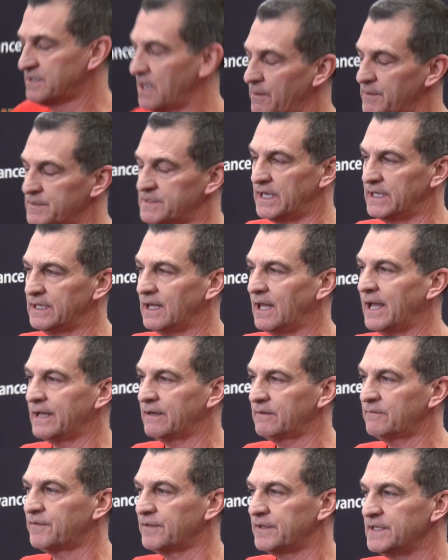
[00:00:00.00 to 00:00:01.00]
time as I'd
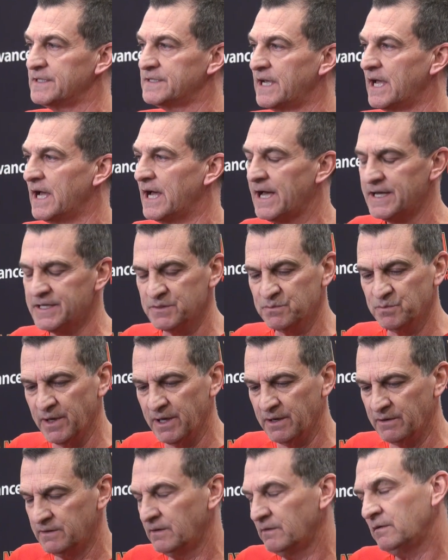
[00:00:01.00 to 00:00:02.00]
like for these guys,
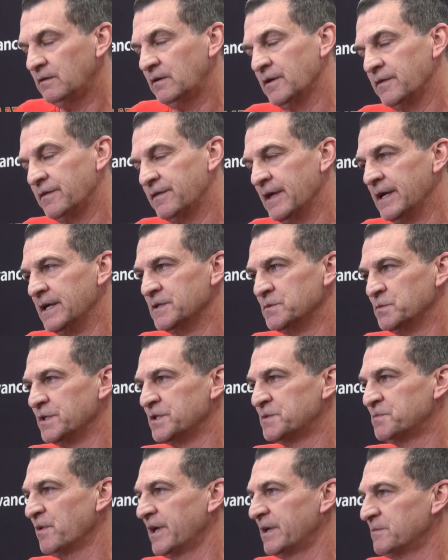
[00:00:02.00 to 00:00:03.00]
but good thing is we
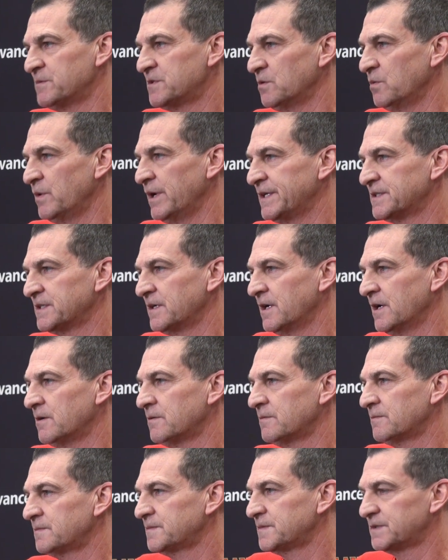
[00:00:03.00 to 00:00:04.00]
just played them two weeks
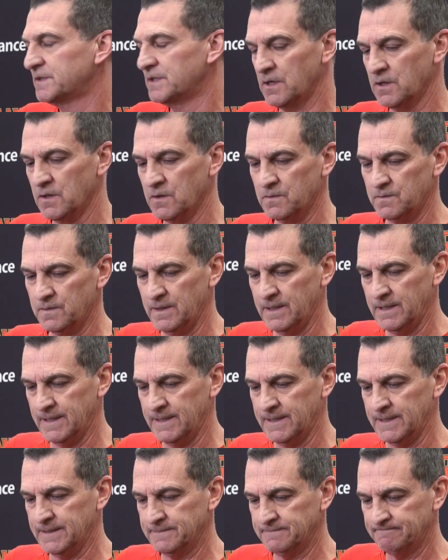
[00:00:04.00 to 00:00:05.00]
ago, so
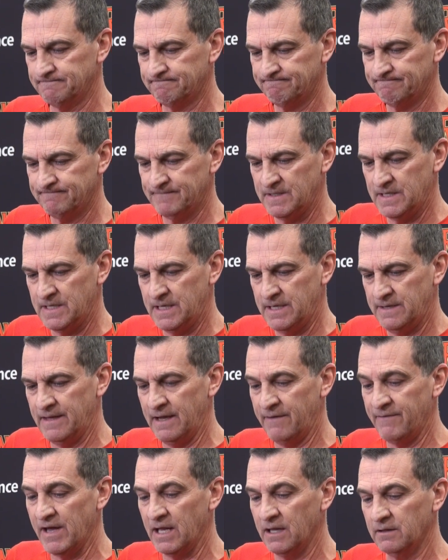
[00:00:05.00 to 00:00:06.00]
um,
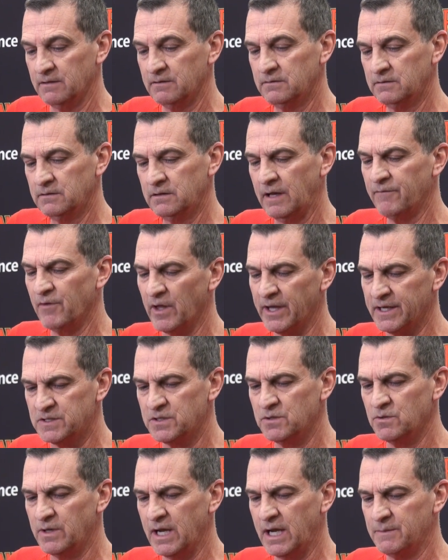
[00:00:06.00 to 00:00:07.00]
they've had they've only had
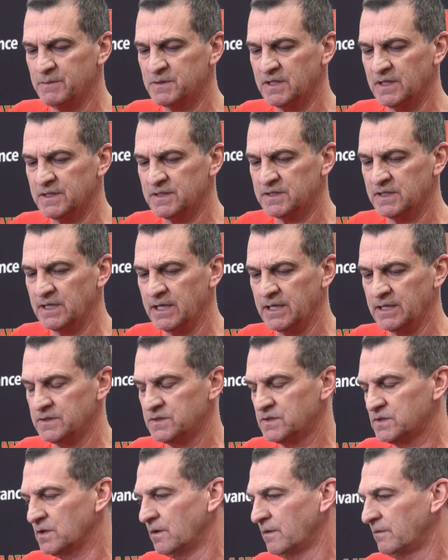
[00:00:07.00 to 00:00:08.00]
two games since then.
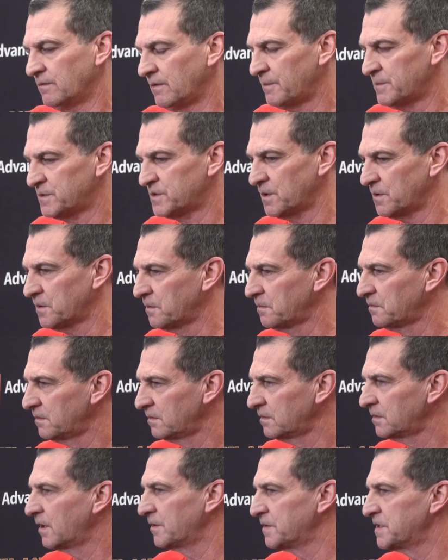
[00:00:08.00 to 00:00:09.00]
So I'm sure
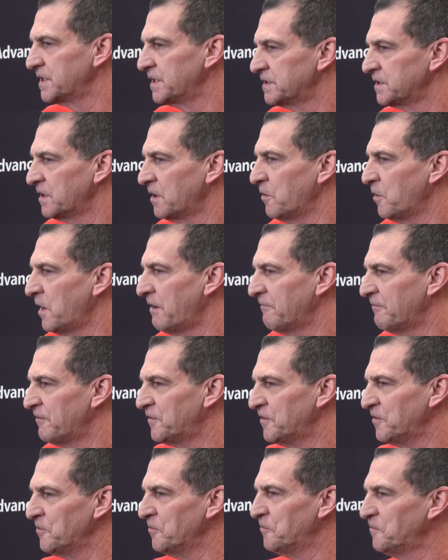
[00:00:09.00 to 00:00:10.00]
Coach Izzo will have a
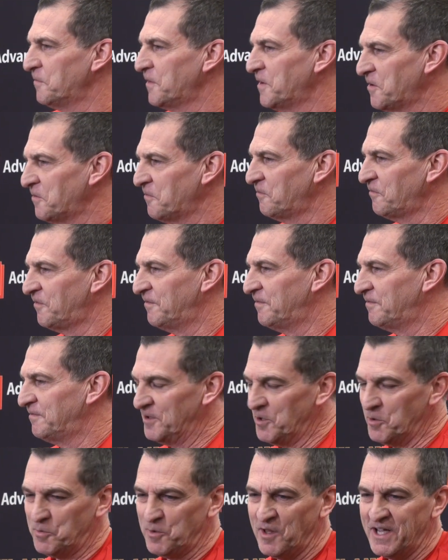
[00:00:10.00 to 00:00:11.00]
few
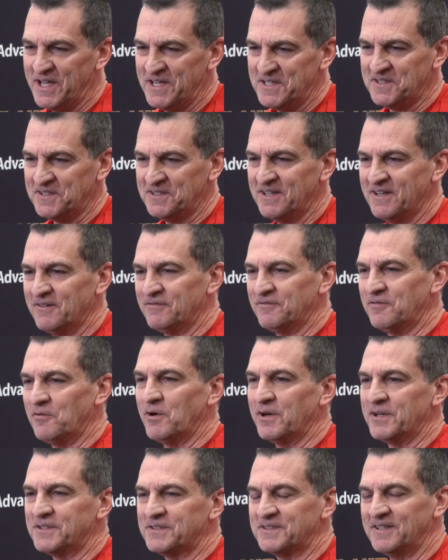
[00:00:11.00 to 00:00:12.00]
new plays in there
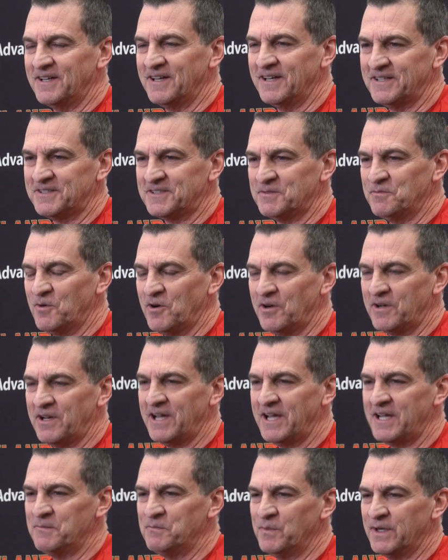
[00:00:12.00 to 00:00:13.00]
for us uh, tomorrow
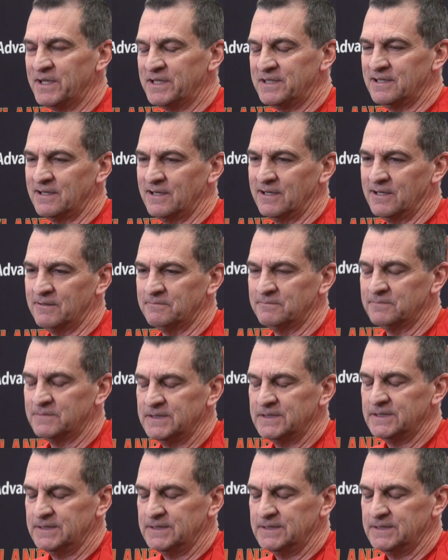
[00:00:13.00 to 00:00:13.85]
night, but. Um,